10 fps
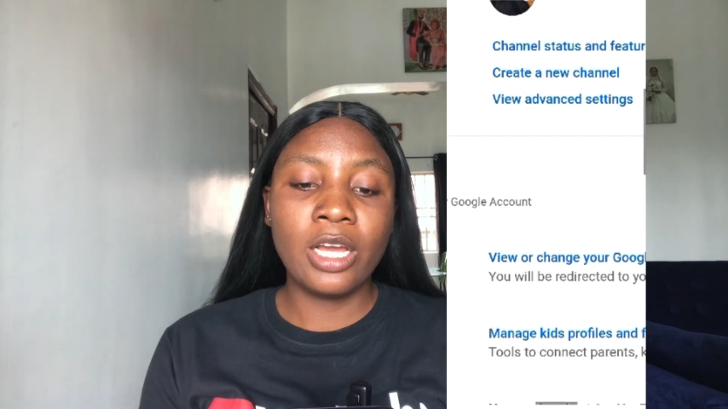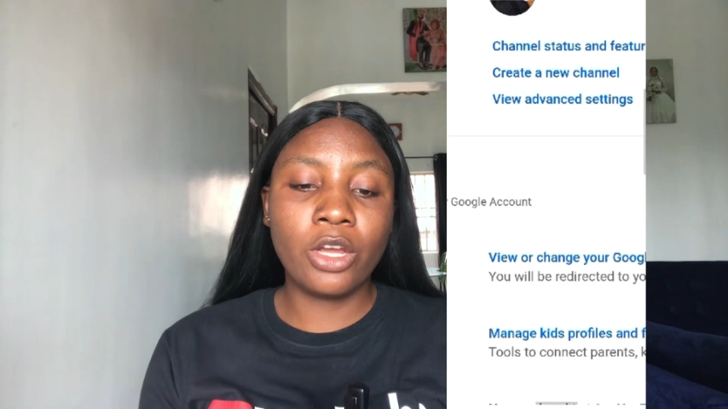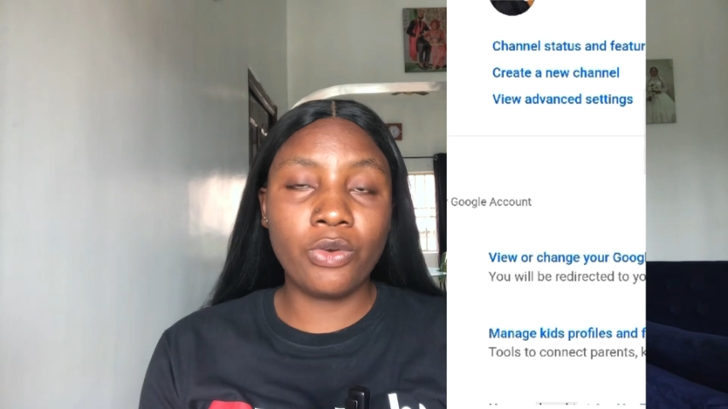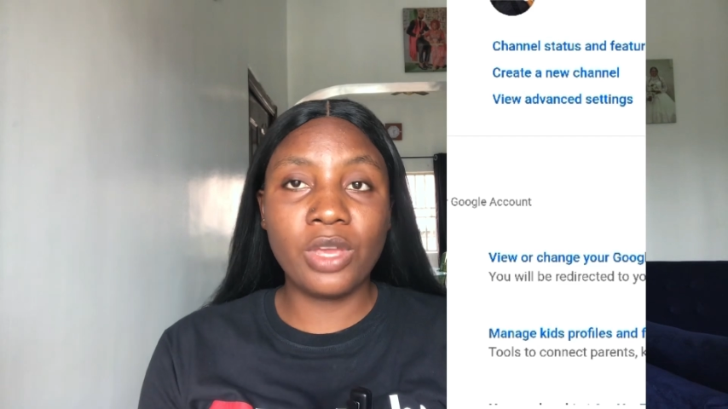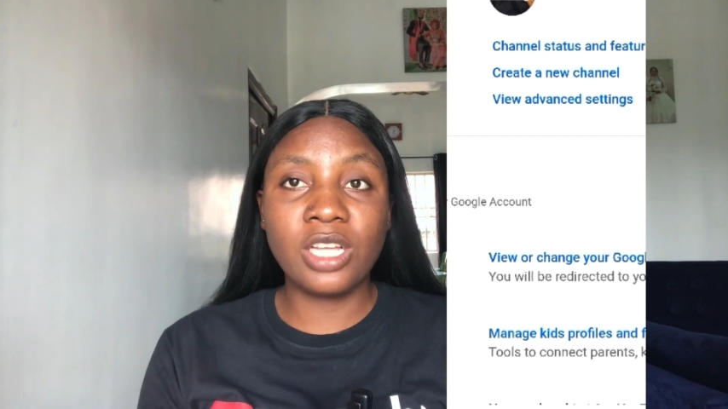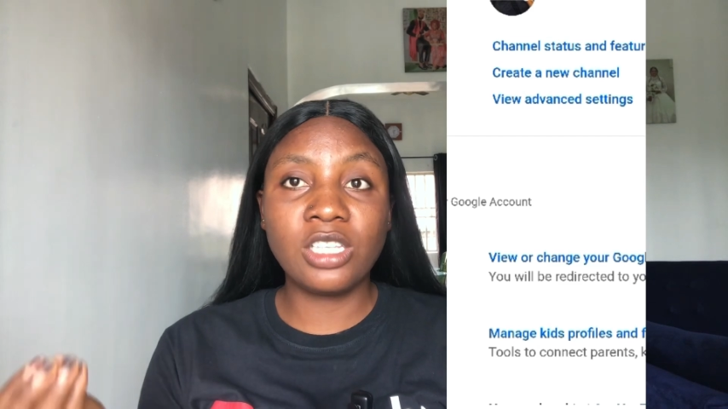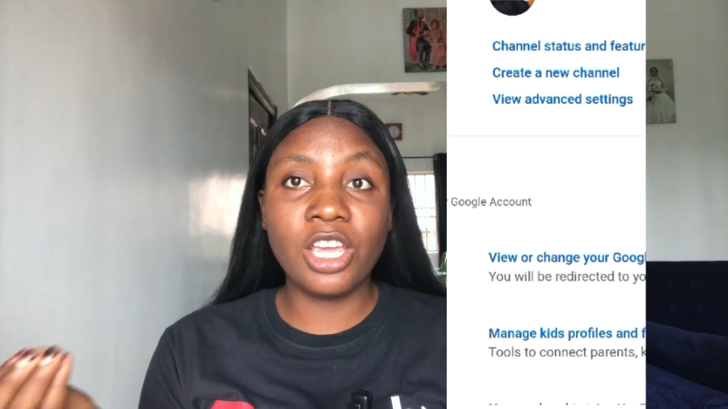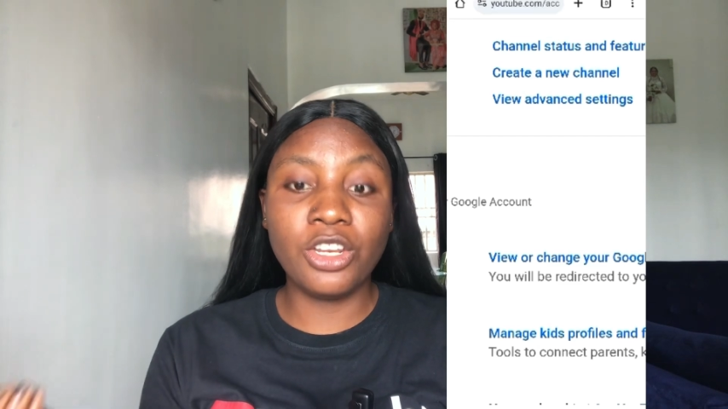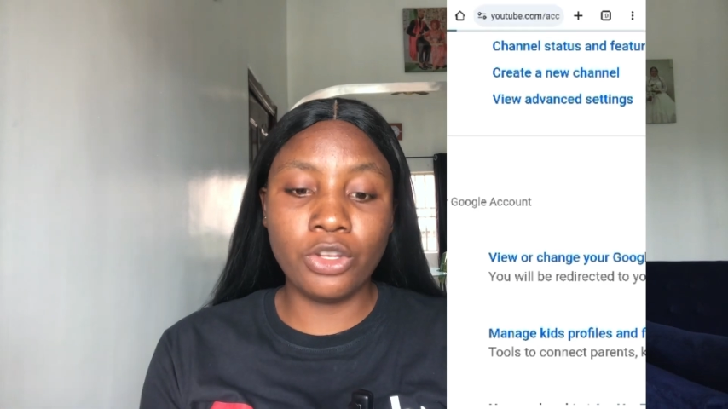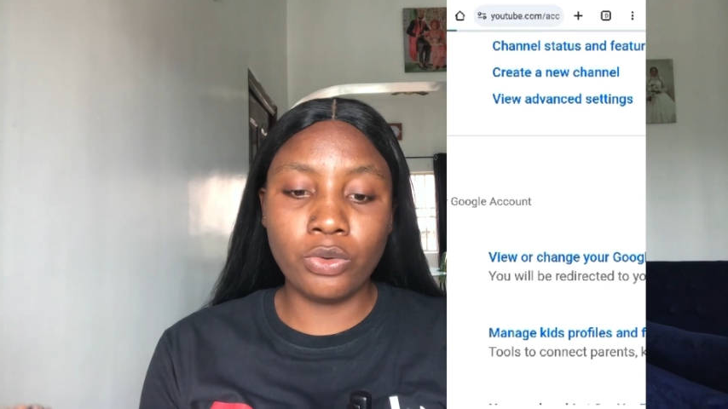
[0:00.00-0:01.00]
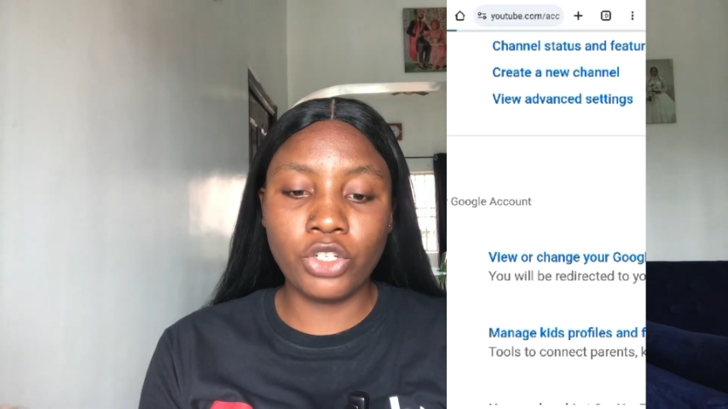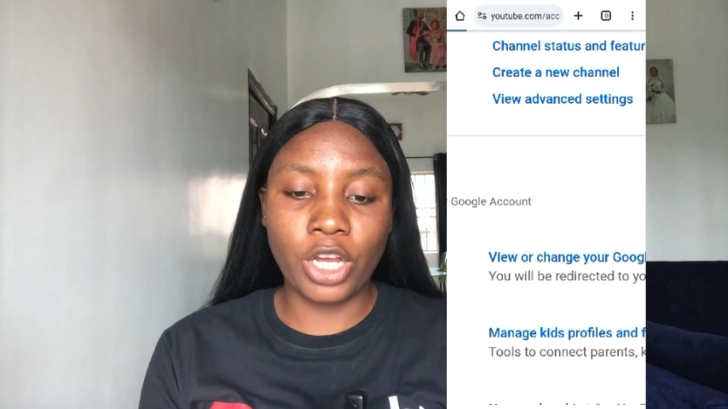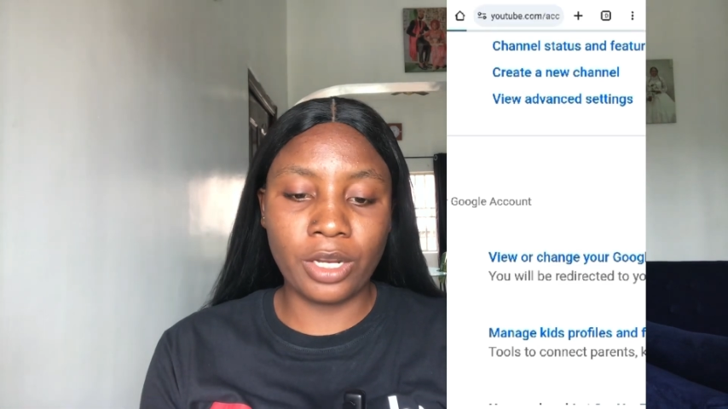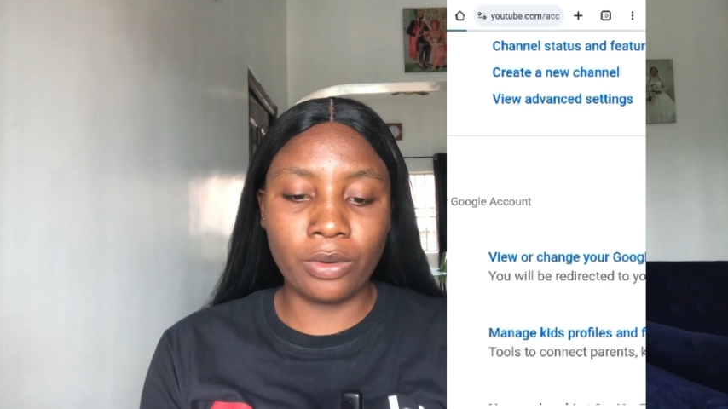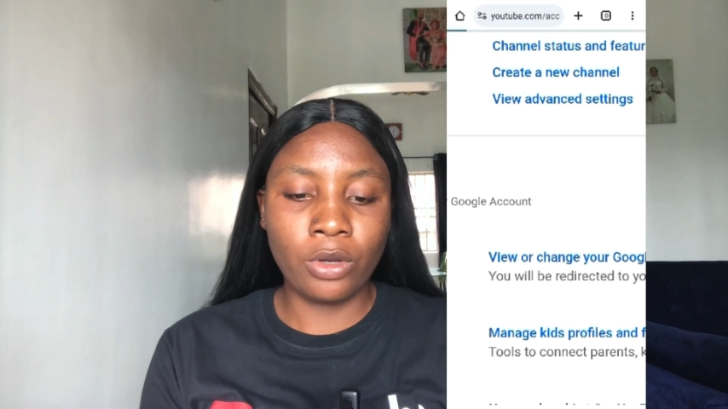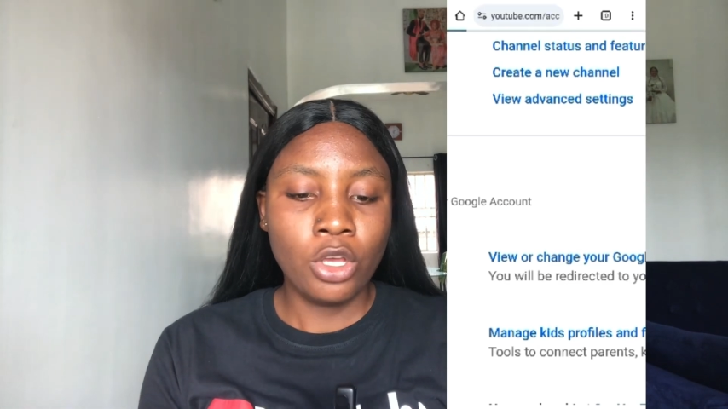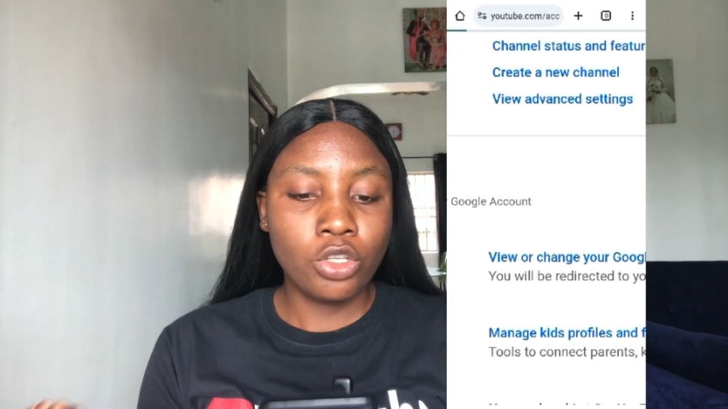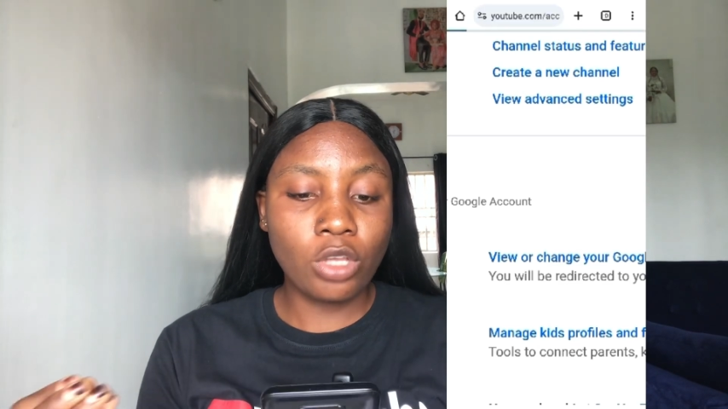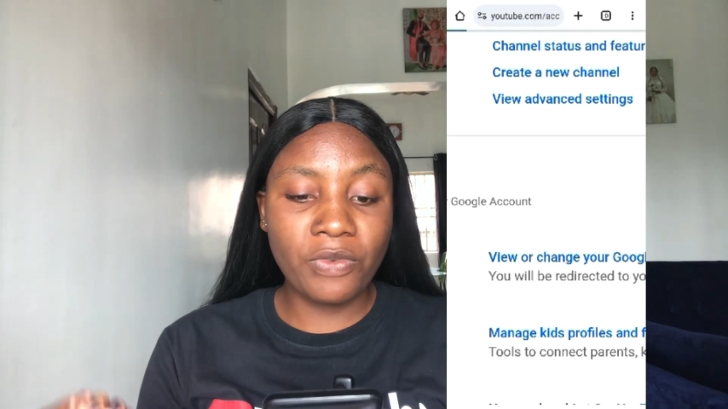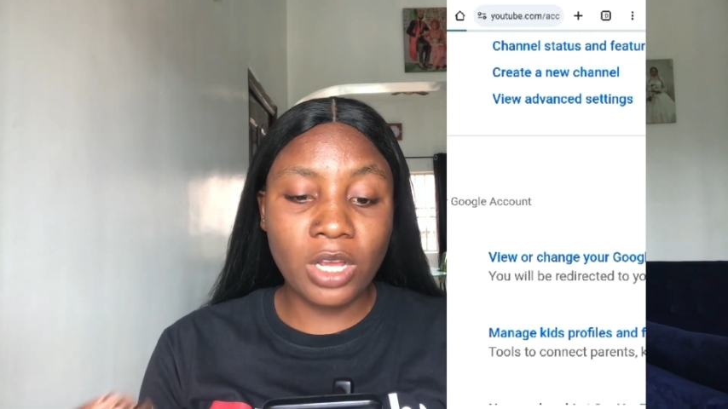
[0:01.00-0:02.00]
Create a new channel.
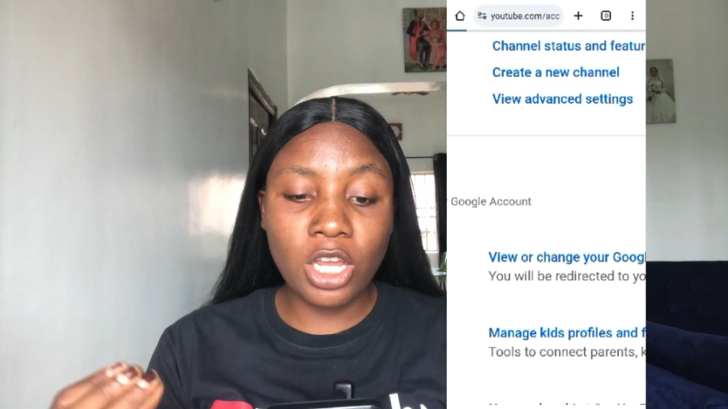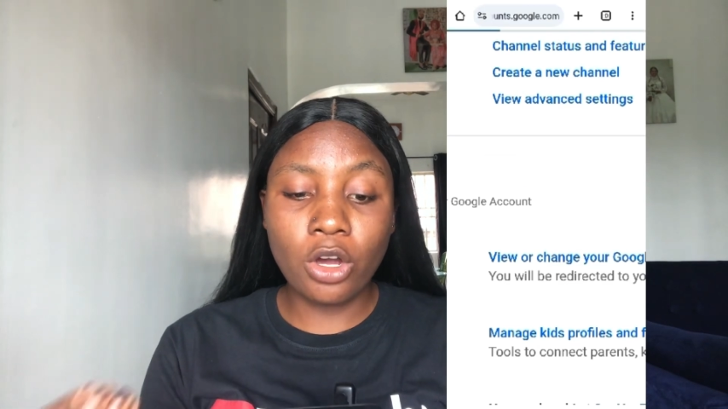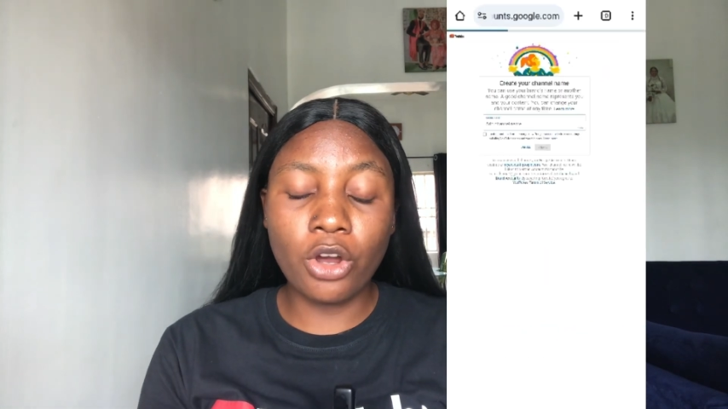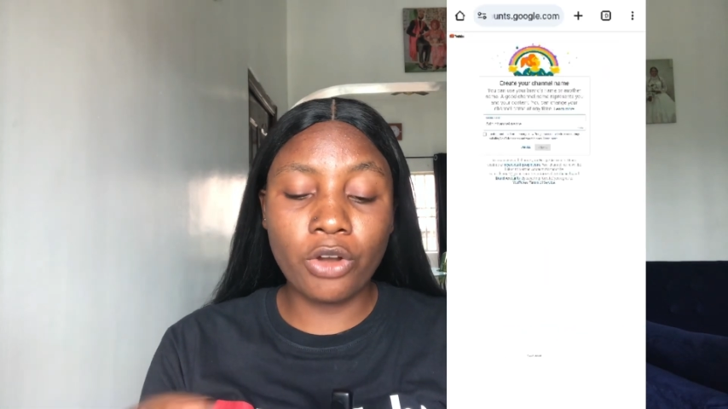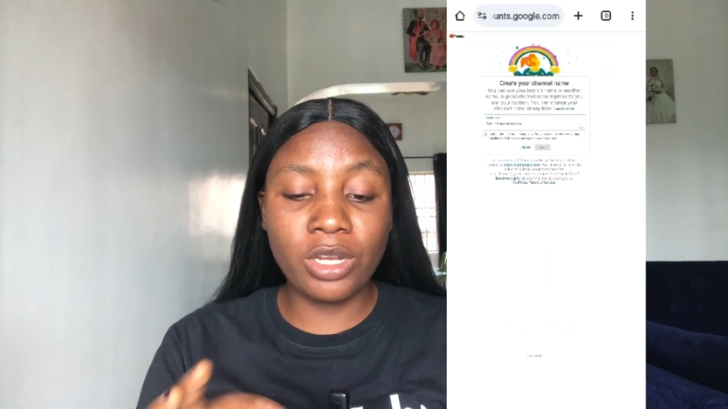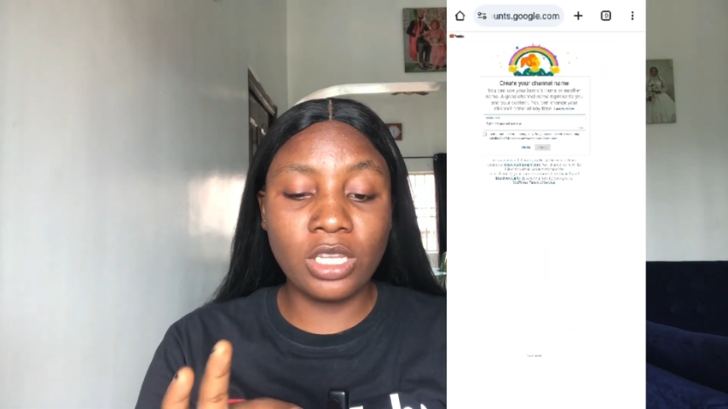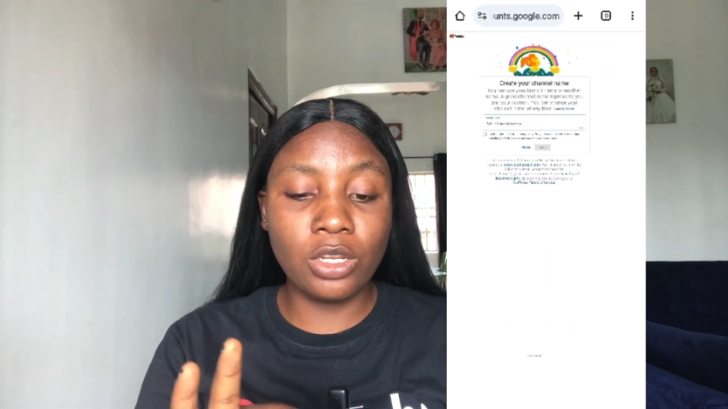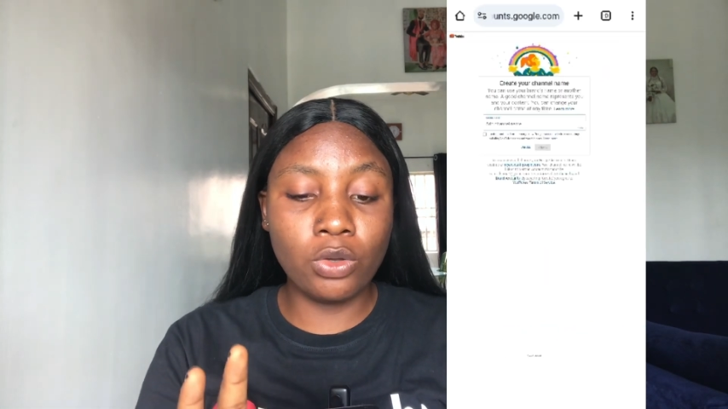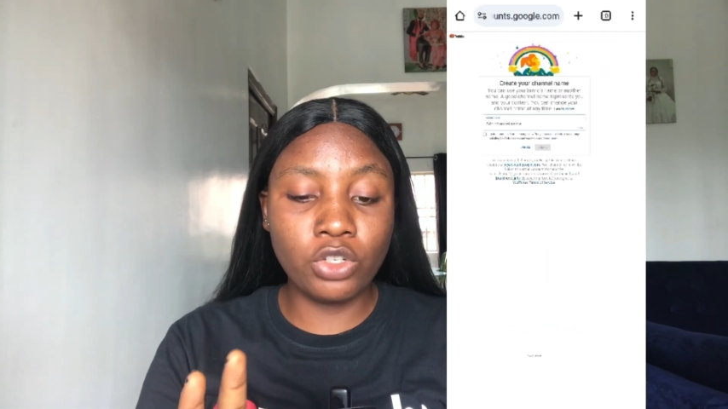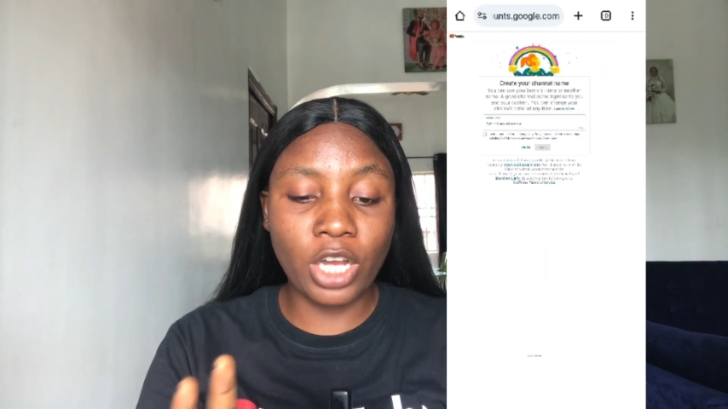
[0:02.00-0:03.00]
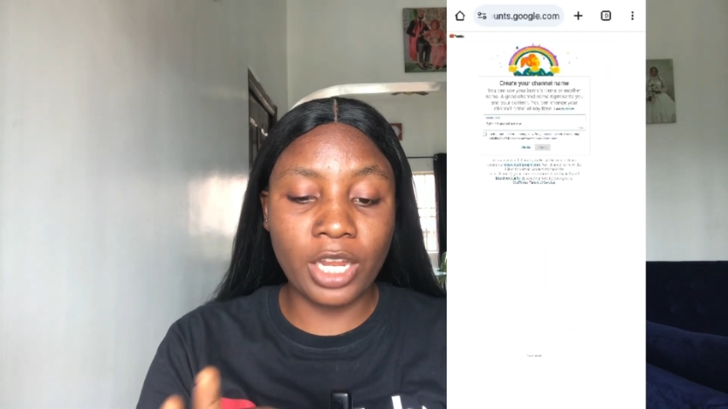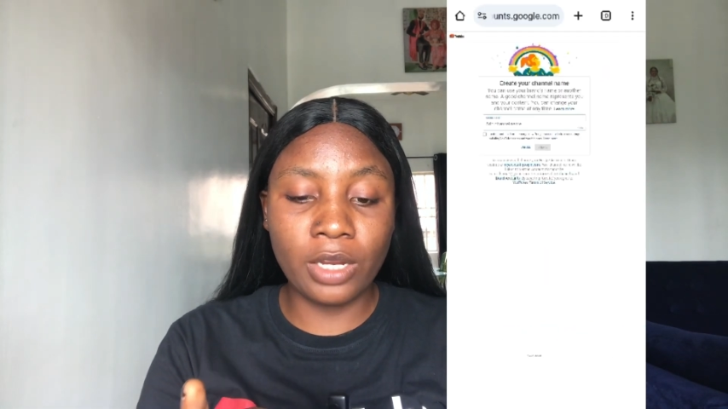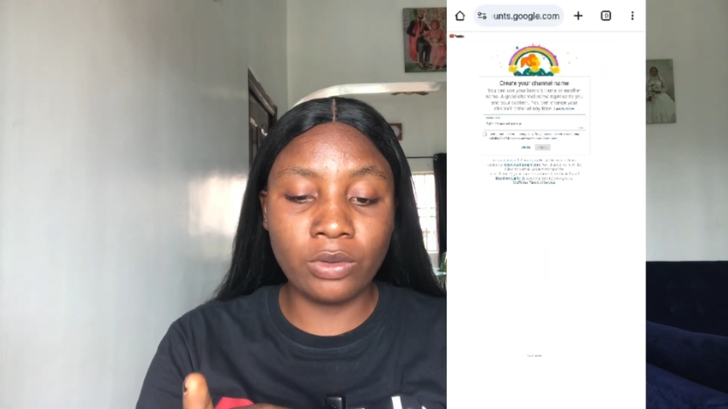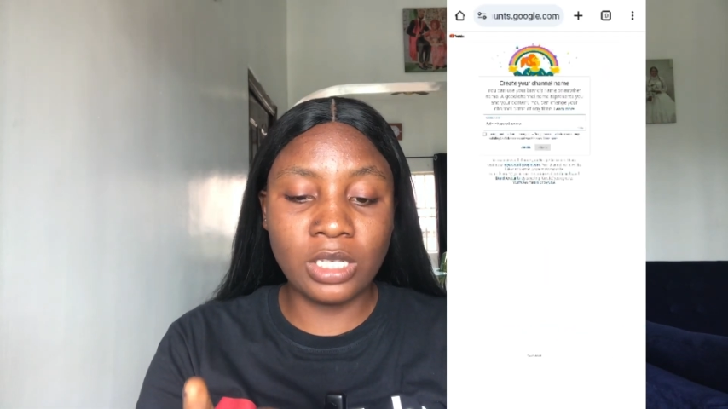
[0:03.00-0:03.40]
So if you click on create a new channel,